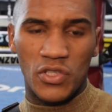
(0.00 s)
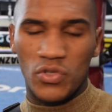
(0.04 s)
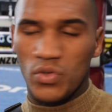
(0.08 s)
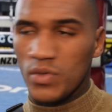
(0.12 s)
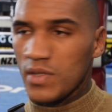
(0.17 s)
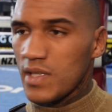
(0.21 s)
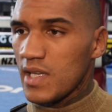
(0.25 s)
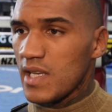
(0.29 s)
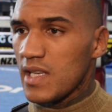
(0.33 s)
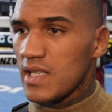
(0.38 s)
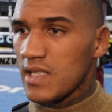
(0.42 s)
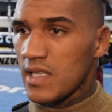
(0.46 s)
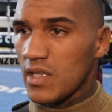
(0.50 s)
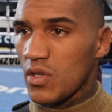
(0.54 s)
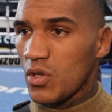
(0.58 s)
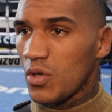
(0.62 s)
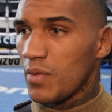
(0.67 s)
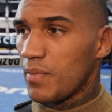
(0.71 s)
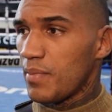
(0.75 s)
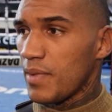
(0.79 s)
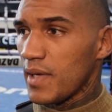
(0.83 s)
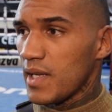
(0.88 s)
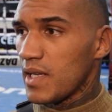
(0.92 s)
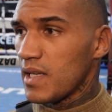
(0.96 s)
Ortiz, it
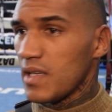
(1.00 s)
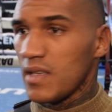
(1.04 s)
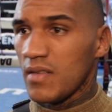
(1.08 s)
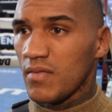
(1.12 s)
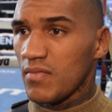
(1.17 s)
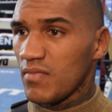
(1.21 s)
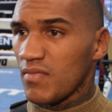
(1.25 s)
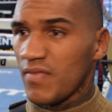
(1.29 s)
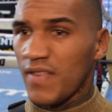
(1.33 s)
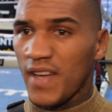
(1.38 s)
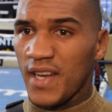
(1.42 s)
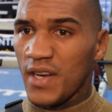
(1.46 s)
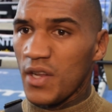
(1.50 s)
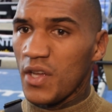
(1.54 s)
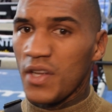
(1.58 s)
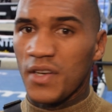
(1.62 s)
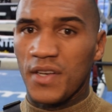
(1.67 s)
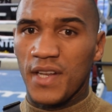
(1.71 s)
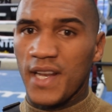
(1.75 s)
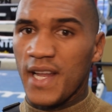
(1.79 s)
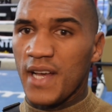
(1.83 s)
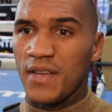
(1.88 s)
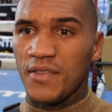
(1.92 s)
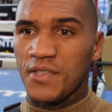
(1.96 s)
could be Van
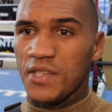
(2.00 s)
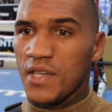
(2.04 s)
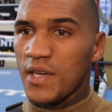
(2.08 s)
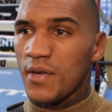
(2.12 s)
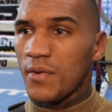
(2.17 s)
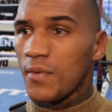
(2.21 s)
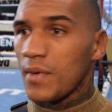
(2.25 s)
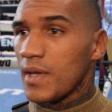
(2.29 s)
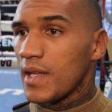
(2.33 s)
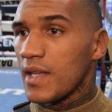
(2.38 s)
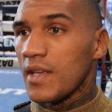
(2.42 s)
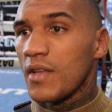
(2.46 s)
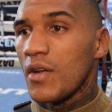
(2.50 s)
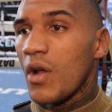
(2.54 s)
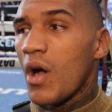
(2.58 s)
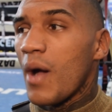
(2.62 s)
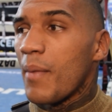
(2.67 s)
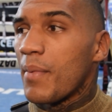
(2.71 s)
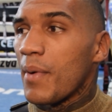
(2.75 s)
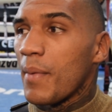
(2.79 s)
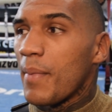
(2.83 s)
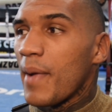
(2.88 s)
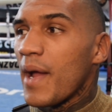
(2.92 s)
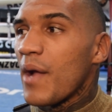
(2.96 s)
Herden Algeri. You know, I
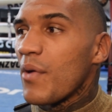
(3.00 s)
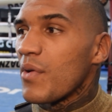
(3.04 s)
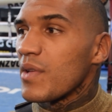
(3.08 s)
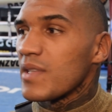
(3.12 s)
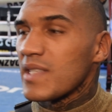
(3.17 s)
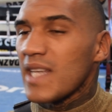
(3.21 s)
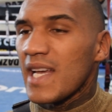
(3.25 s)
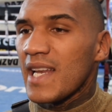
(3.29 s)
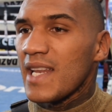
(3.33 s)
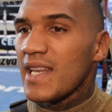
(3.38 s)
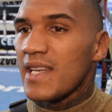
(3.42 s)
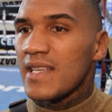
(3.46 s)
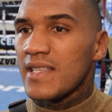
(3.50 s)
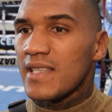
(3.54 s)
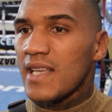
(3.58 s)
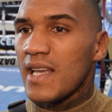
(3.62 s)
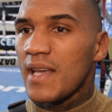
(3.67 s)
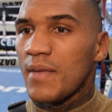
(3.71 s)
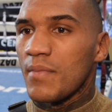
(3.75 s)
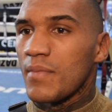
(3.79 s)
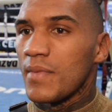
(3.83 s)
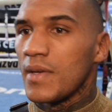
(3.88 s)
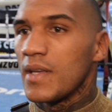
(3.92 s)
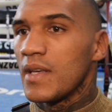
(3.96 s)
prepare exactly the
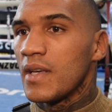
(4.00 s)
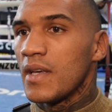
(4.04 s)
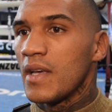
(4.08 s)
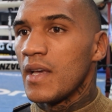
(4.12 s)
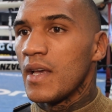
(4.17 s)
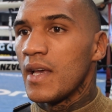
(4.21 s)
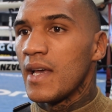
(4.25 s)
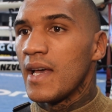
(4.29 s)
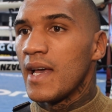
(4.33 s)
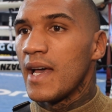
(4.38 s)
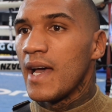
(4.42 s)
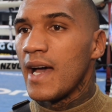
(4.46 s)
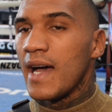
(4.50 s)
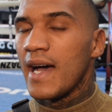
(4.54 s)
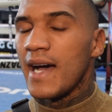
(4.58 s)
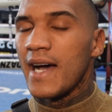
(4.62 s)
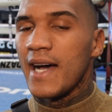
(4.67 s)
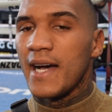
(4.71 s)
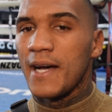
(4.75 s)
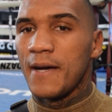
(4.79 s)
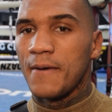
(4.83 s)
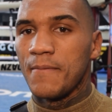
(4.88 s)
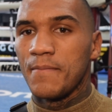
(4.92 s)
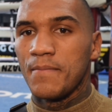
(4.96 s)
same.
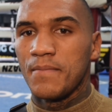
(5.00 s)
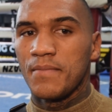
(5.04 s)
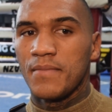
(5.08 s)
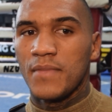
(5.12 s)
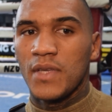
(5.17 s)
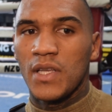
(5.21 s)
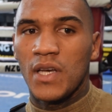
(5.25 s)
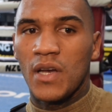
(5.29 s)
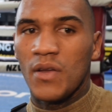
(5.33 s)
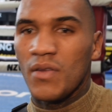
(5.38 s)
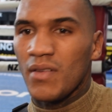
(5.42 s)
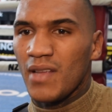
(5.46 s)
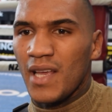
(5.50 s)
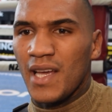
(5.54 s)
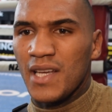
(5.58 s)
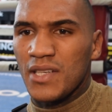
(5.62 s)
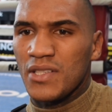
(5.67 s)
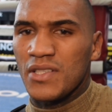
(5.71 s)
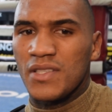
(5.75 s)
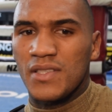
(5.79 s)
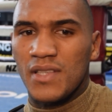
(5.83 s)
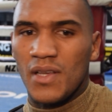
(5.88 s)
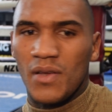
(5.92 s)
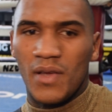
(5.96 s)
You know,
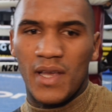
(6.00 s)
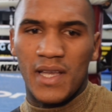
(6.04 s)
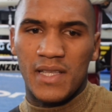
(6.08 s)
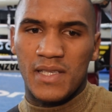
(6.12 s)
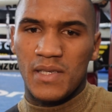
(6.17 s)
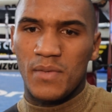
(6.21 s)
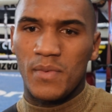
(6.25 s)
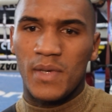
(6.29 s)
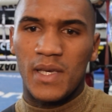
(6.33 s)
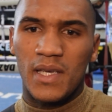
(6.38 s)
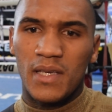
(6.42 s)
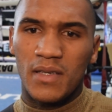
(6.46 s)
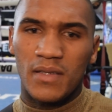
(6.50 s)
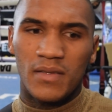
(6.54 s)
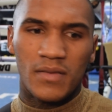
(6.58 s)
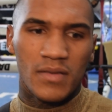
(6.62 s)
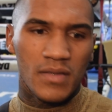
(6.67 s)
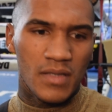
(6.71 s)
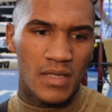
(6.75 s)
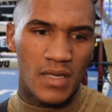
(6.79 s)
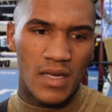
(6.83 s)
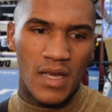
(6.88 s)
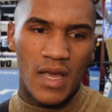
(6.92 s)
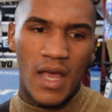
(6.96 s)
occasions don't get to me.
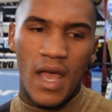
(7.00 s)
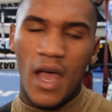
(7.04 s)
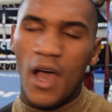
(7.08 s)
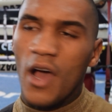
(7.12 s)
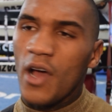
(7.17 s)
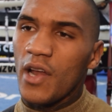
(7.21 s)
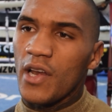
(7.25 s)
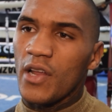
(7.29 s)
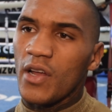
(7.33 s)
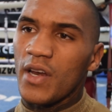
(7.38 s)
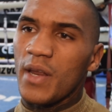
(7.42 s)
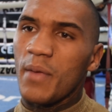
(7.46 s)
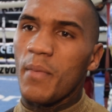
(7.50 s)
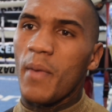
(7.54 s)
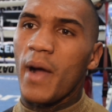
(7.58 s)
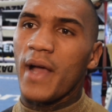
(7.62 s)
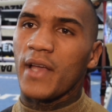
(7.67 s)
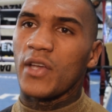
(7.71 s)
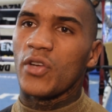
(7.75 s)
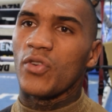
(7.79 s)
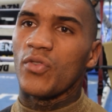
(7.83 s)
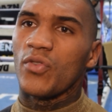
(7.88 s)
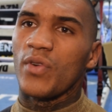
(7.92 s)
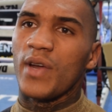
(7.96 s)
Early on in my
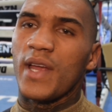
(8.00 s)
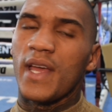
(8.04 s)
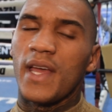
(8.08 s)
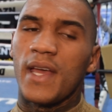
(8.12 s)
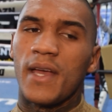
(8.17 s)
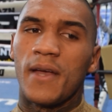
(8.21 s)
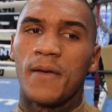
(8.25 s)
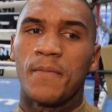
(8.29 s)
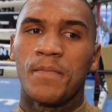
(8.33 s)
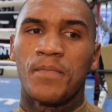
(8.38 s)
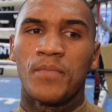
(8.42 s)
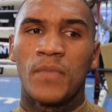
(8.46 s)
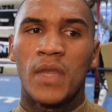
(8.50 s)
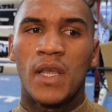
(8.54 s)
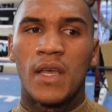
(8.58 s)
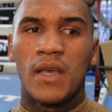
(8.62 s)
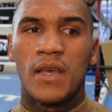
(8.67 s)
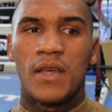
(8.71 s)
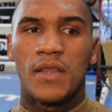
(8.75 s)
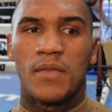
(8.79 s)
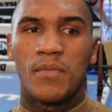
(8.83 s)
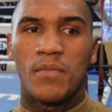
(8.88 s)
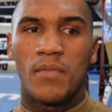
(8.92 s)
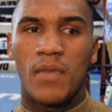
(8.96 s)
career,
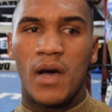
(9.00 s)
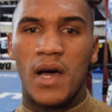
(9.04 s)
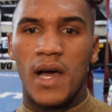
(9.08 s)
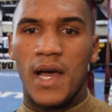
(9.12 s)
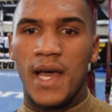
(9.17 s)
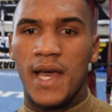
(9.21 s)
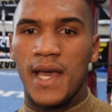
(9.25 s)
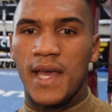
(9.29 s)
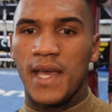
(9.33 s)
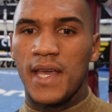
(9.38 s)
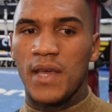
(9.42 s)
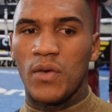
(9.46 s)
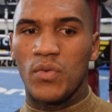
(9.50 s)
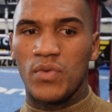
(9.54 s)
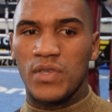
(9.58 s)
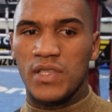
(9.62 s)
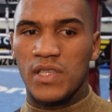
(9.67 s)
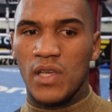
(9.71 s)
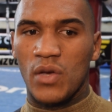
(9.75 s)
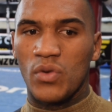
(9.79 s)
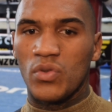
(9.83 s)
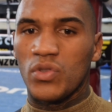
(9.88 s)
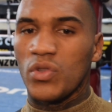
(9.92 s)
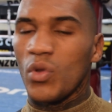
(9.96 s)
it was
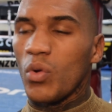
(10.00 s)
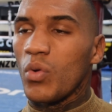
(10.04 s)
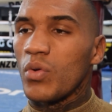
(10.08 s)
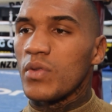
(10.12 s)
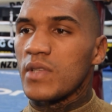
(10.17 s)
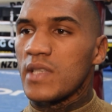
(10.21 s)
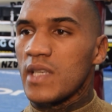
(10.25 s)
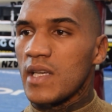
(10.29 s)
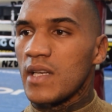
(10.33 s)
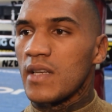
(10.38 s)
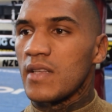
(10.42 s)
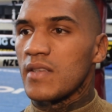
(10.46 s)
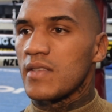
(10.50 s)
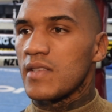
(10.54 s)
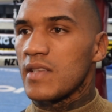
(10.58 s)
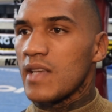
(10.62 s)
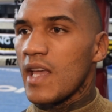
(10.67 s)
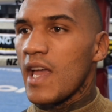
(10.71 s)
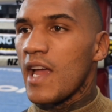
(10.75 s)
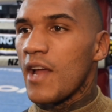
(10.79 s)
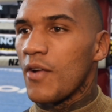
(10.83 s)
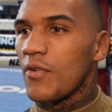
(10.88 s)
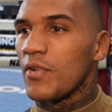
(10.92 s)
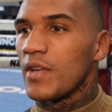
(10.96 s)
so daunting and
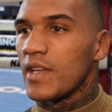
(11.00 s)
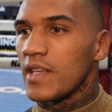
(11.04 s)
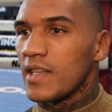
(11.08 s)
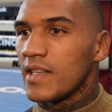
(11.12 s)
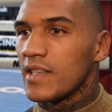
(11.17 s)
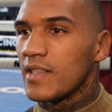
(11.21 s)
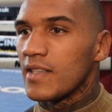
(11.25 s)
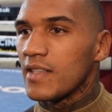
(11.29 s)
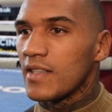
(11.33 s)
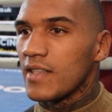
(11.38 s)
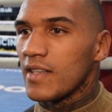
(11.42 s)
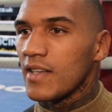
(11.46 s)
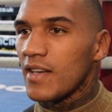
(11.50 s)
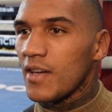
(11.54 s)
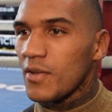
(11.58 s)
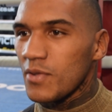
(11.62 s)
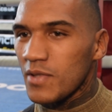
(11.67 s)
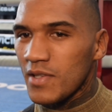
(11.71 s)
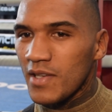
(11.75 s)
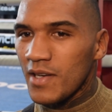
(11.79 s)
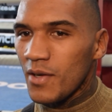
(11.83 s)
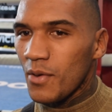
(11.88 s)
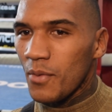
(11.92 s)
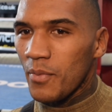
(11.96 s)
scary. I was
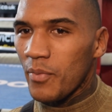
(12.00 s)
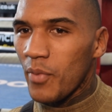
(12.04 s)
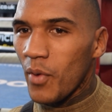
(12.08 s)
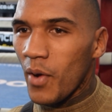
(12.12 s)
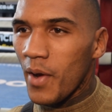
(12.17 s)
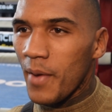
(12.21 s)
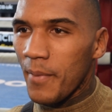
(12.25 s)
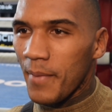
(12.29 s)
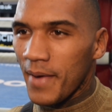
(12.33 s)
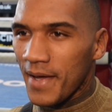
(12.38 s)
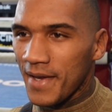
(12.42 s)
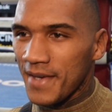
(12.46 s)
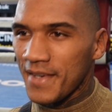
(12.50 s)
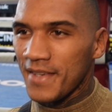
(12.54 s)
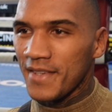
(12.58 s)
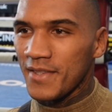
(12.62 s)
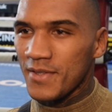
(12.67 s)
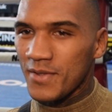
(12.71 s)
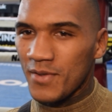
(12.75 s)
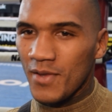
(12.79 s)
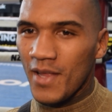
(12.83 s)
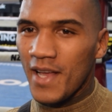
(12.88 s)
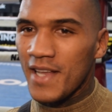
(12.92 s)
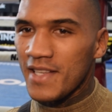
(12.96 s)
a little boy, man. I
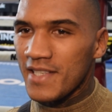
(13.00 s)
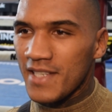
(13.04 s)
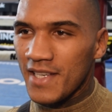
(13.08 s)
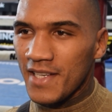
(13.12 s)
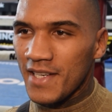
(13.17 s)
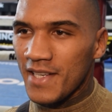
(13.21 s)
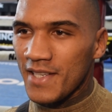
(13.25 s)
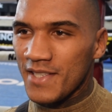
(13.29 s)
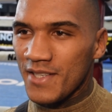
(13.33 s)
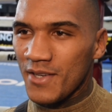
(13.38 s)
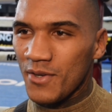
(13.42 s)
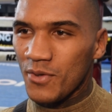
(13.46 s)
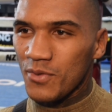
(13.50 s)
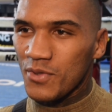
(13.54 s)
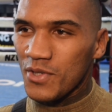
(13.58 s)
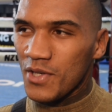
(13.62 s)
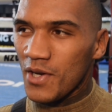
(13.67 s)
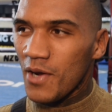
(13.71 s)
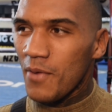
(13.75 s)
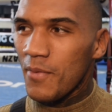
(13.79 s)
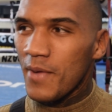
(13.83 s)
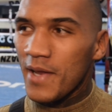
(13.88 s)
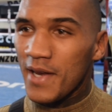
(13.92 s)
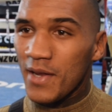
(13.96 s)
was 19 years old. You
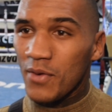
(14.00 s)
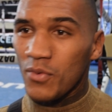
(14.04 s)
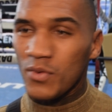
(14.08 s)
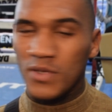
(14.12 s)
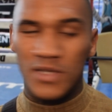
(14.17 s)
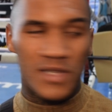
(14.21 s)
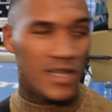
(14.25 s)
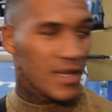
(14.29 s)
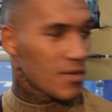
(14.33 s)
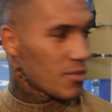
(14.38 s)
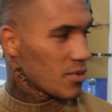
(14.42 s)
know what I mean? It was